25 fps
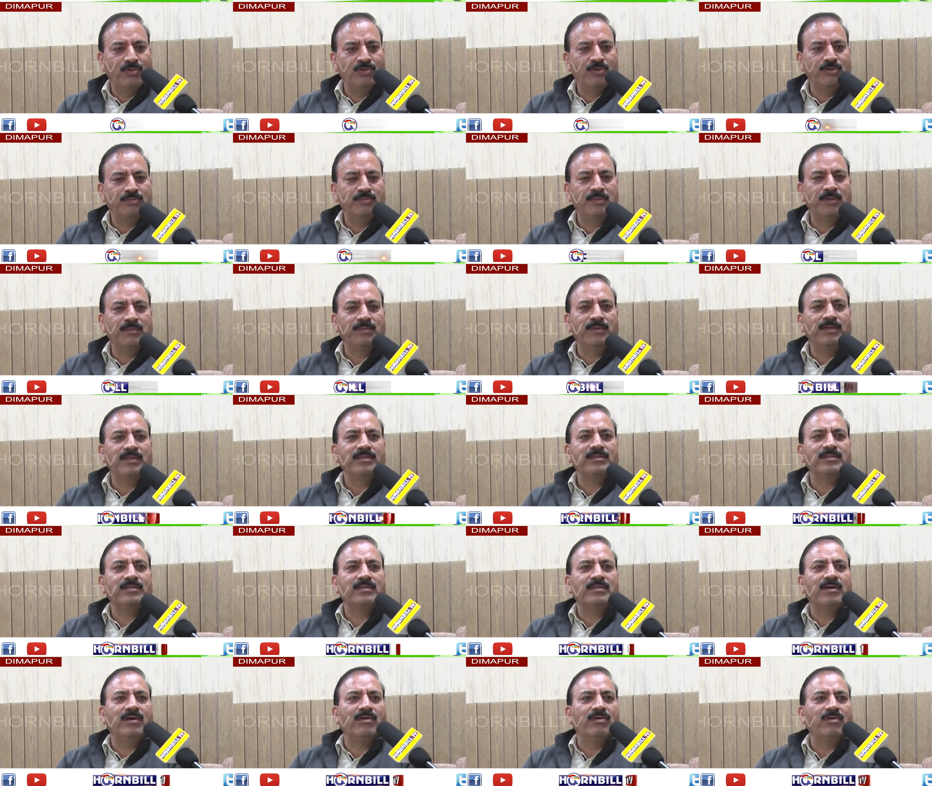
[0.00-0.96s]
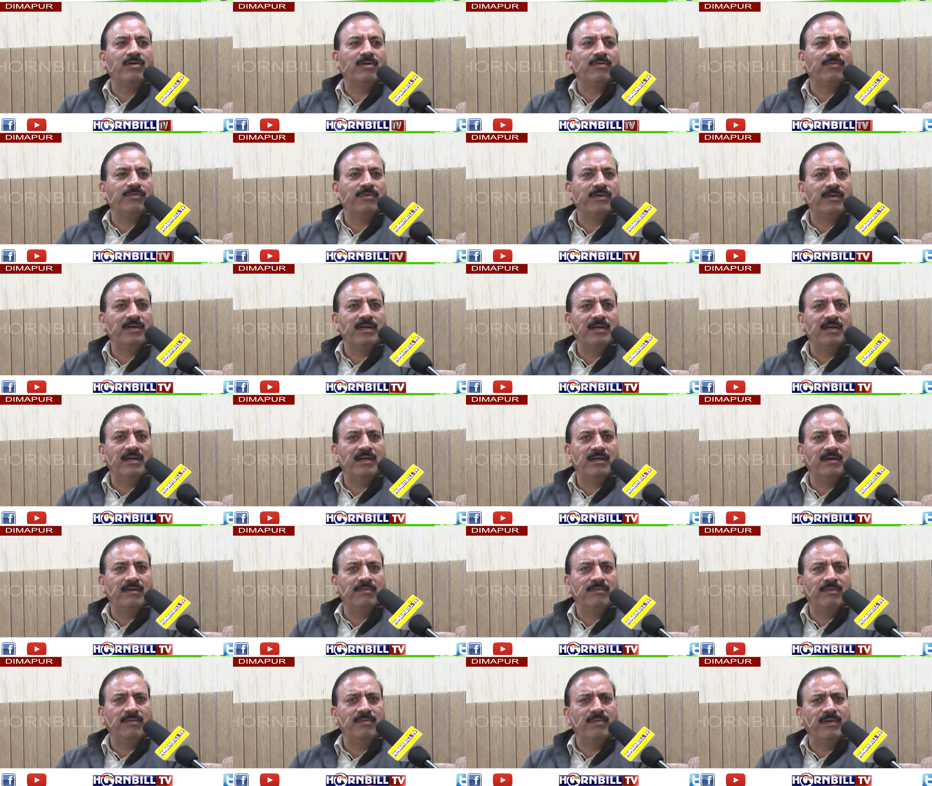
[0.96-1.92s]
those peoples out of it, and
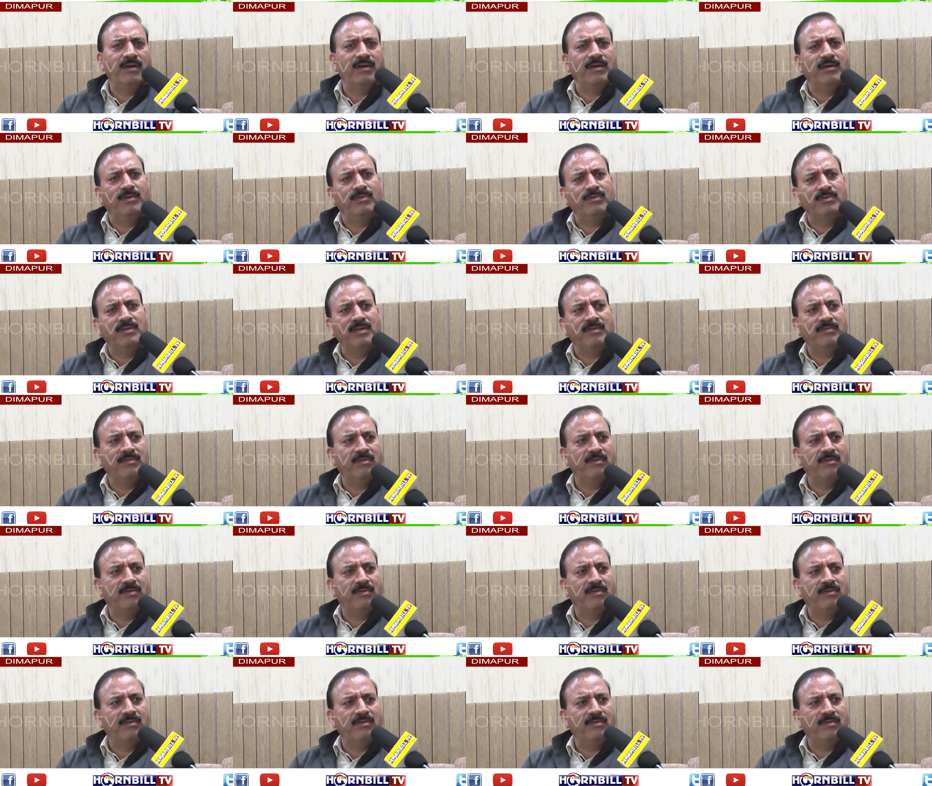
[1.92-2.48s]
uh, we will do the